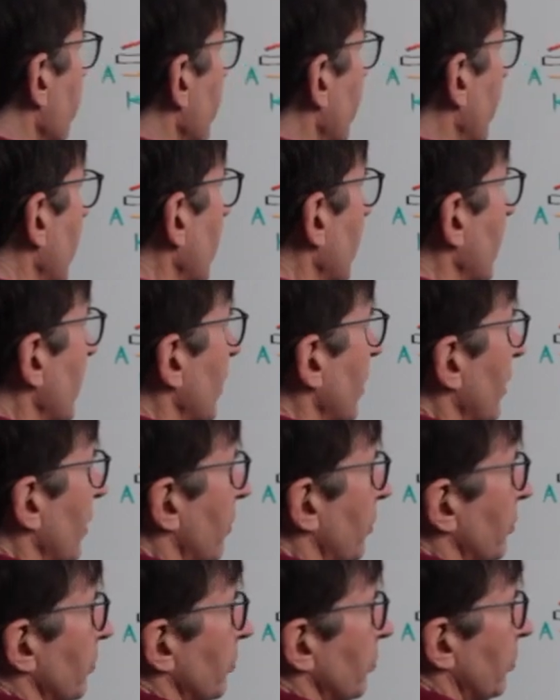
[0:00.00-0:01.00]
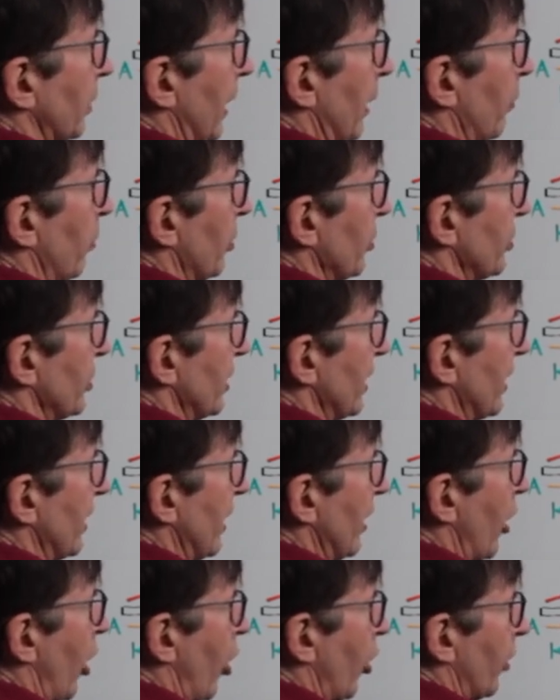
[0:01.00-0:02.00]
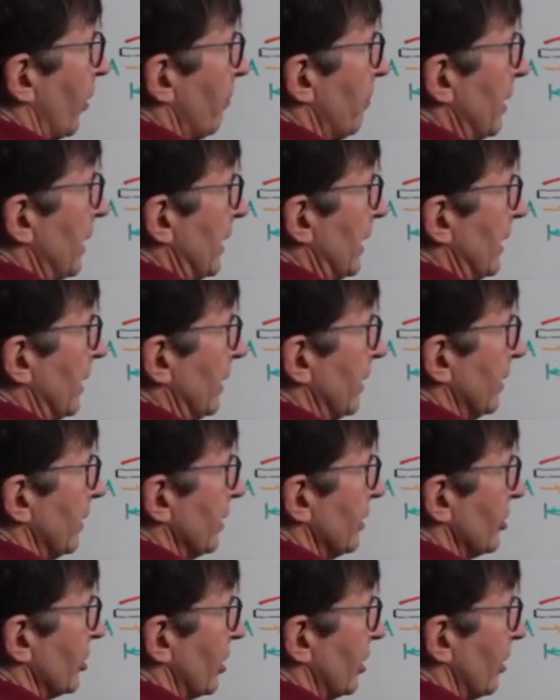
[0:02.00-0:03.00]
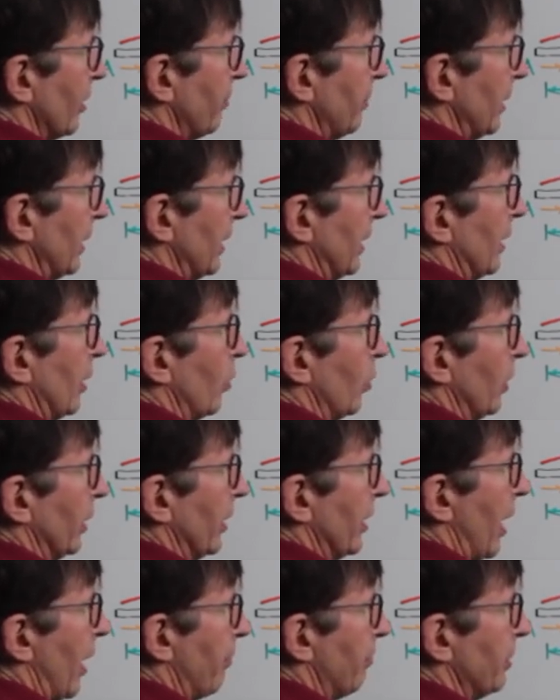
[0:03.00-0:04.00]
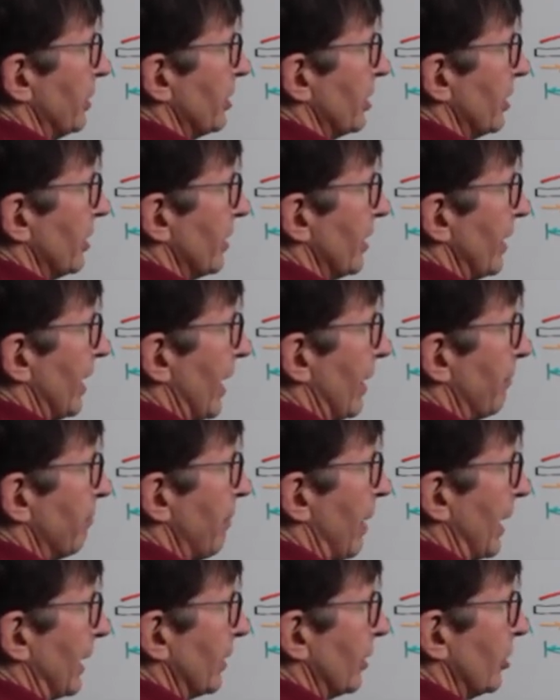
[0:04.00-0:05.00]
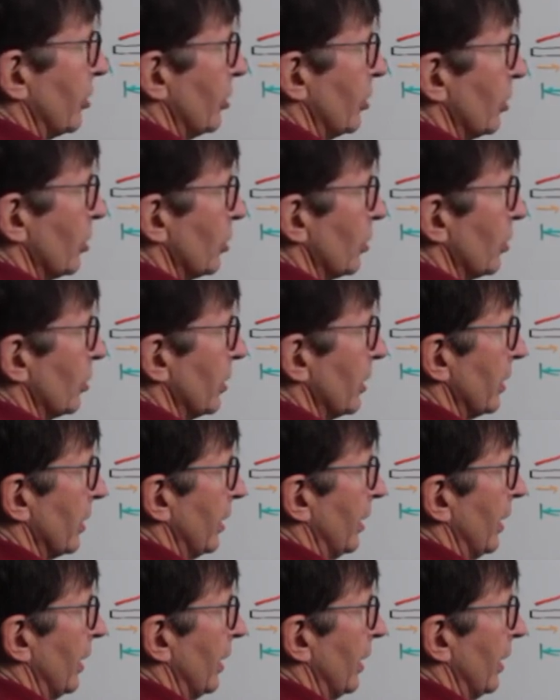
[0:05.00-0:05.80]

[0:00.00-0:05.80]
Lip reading: and we'll see that RB is going to be equal and opposite to that magnitude.